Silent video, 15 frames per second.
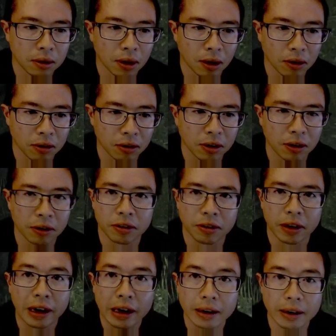are still
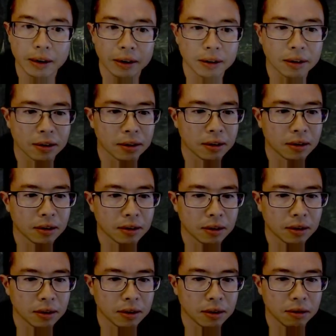silent
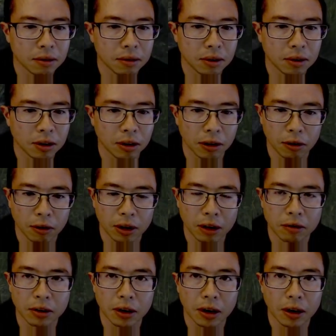in the
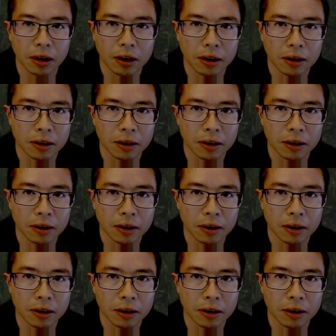graveyard.